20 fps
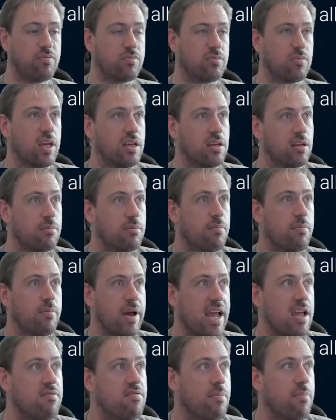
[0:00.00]
like
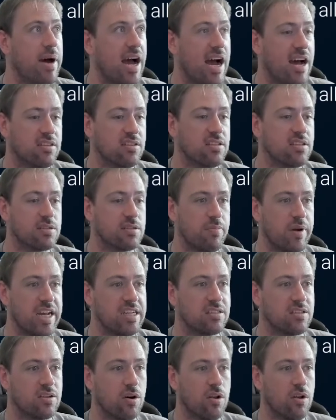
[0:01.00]
behavior patterns
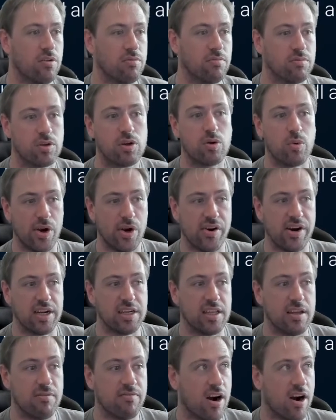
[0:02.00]
based on
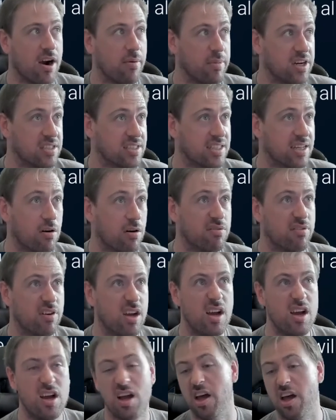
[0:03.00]
querying the environment
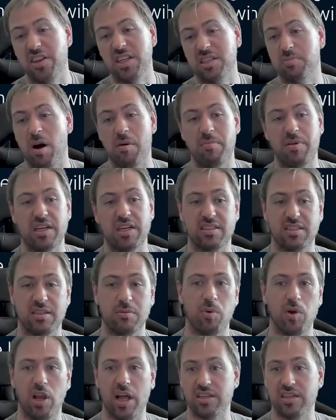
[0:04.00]
itself. And this might be as
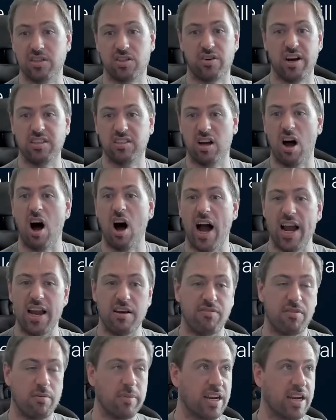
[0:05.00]
simple as trying to
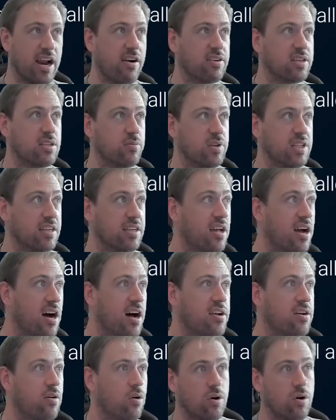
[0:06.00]
hide from a character with a
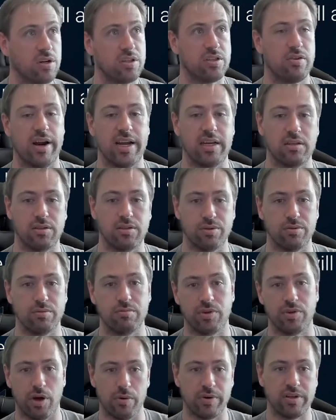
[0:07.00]
gun or trying to
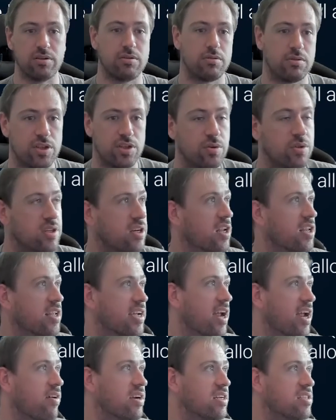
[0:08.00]
go and shoot another
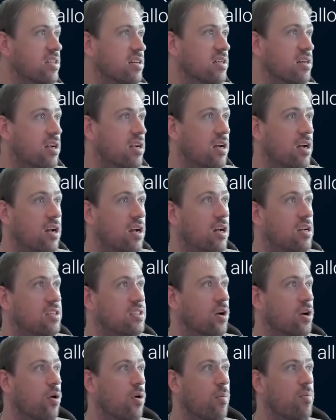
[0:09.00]
character.
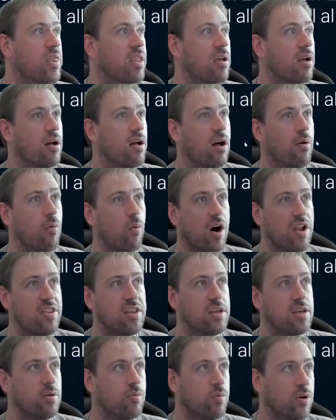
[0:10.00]
So one
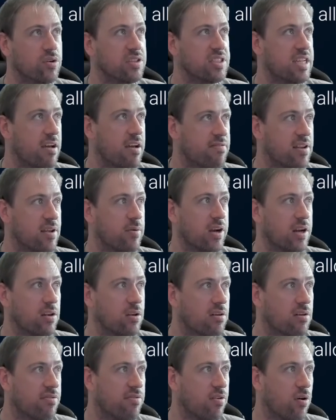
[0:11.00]
that you will definitely want to
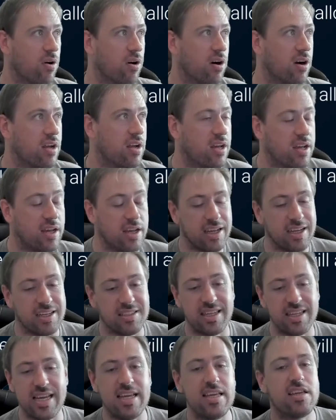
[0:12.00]
look for
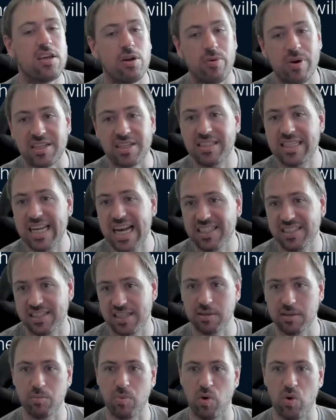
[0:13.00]
is the EQS
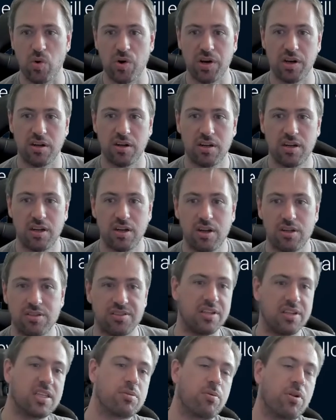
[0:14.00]
testing pawn.
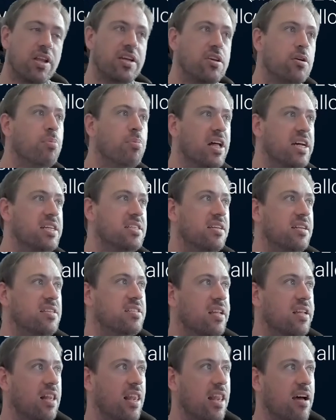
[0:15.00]
So this will let you place it
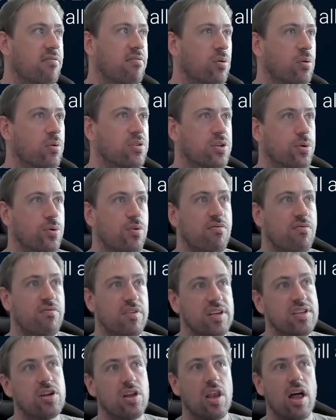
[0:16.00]
into the level to
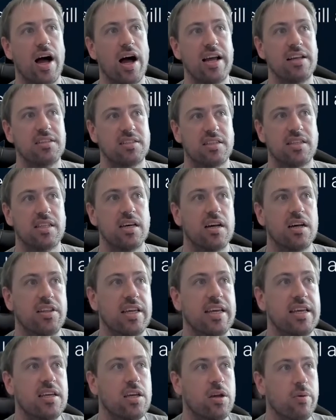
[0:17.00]
visualize the
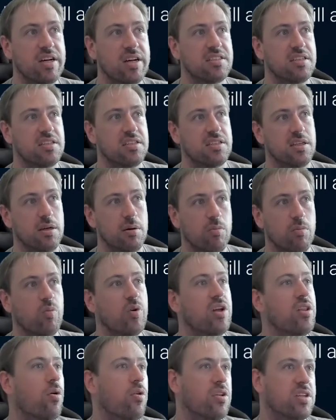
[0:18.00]
EQS system
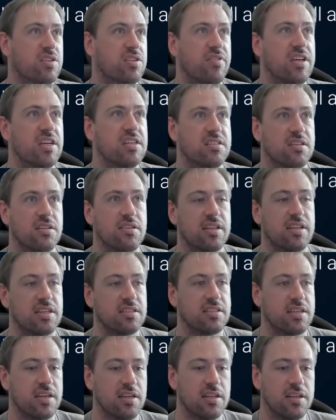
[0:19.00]
with all the spheres and
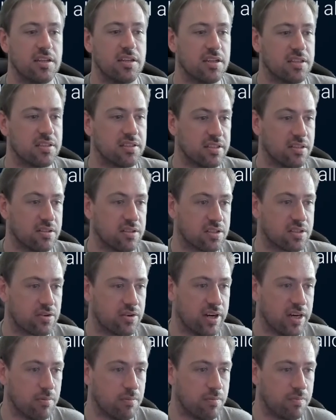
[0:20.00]
things here that you can see on the
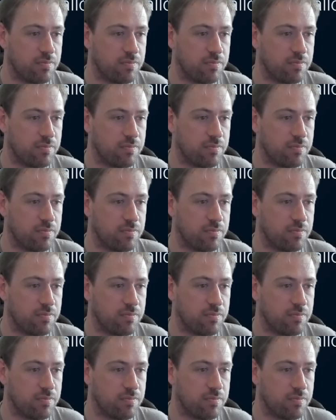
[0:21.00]
screen.